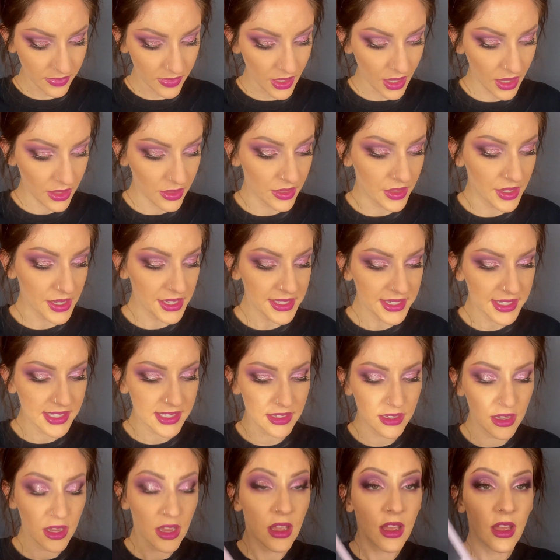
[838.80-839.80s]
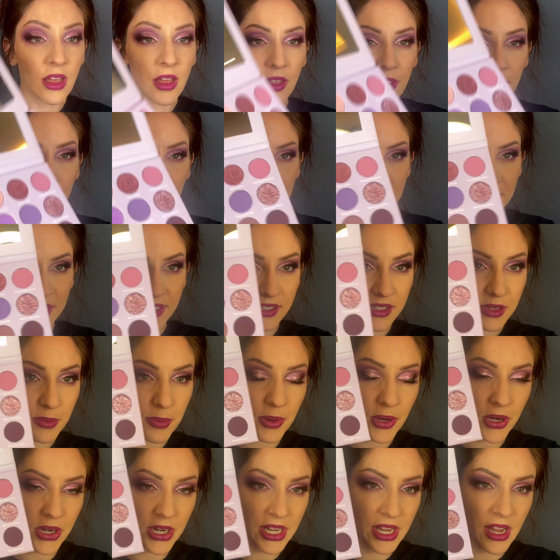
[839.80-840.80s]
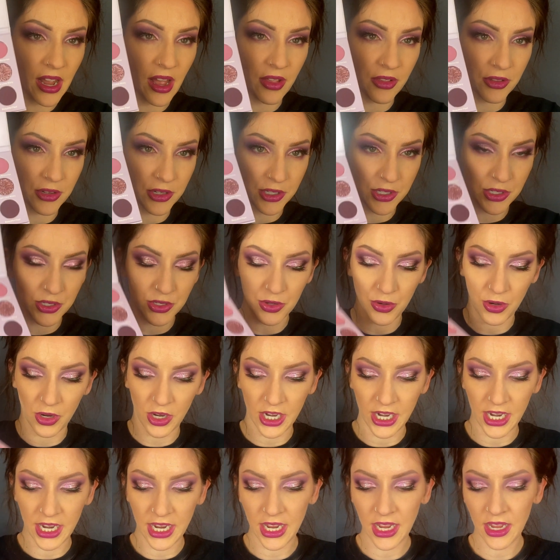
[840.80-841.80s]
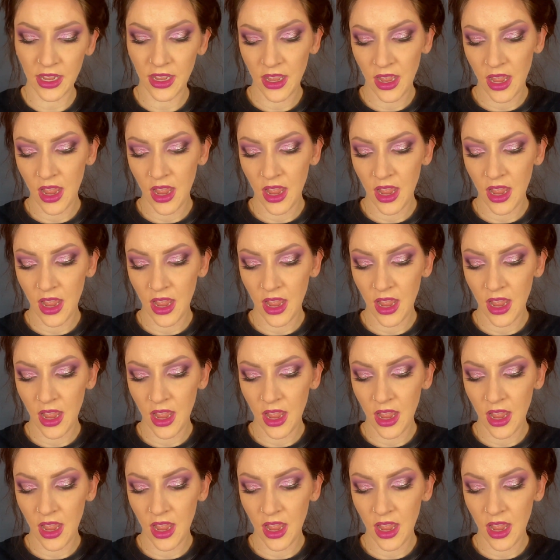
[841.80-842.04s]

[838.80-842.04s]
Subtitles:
This is a pretty color story.